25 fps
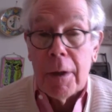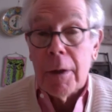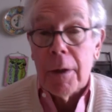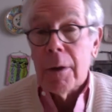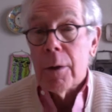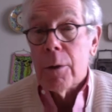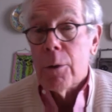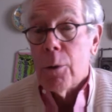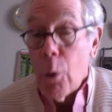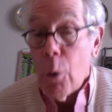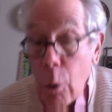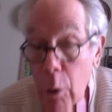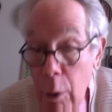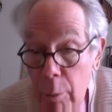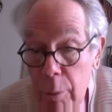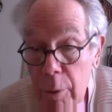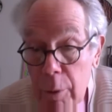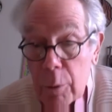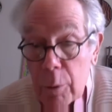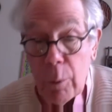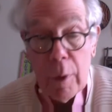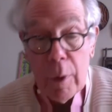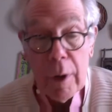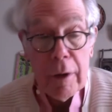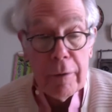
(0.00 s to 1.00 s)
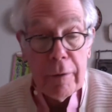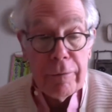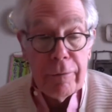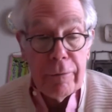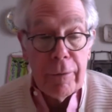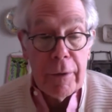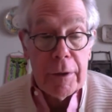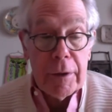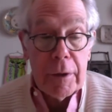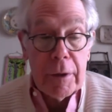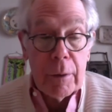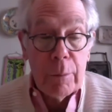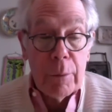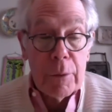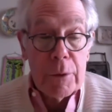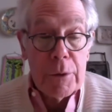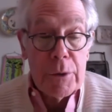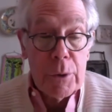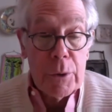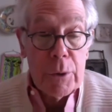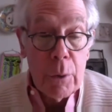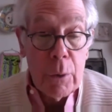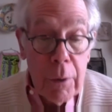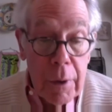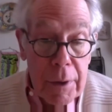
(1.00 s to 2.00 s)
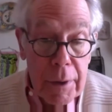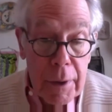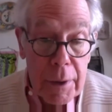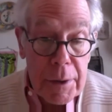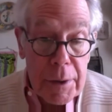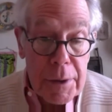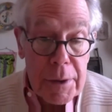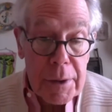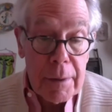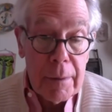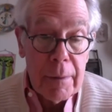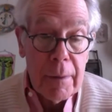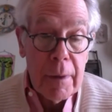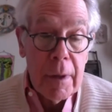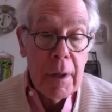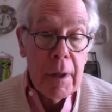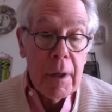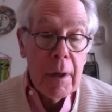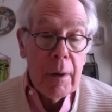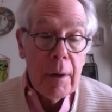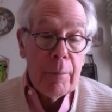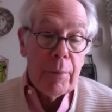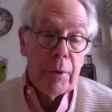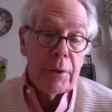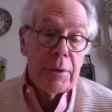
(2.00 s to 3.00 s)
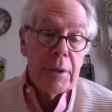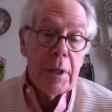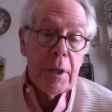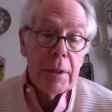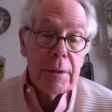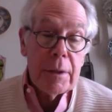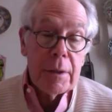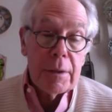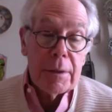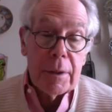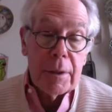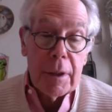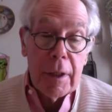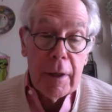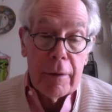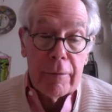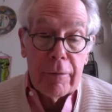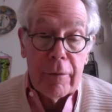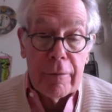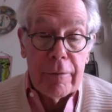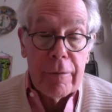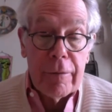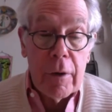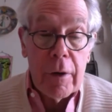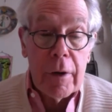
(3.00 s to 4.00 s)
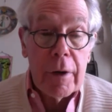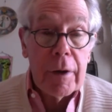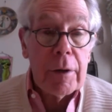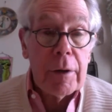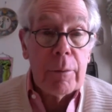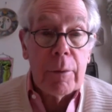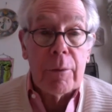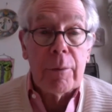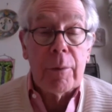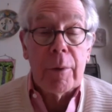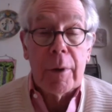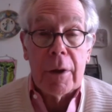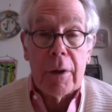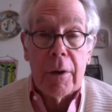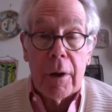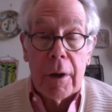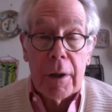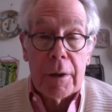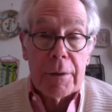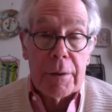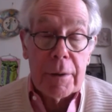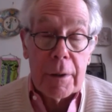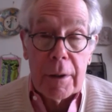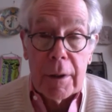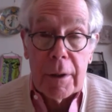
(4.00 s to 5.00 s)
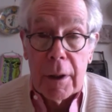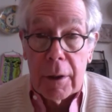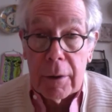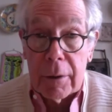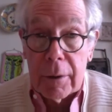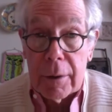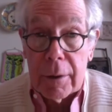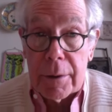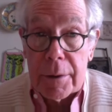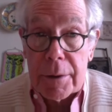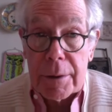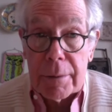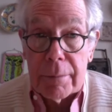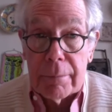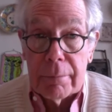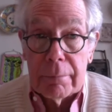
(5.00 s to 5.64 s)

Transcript: nor would one afflicted with jaundice pretended to give a verdict with regard to colors.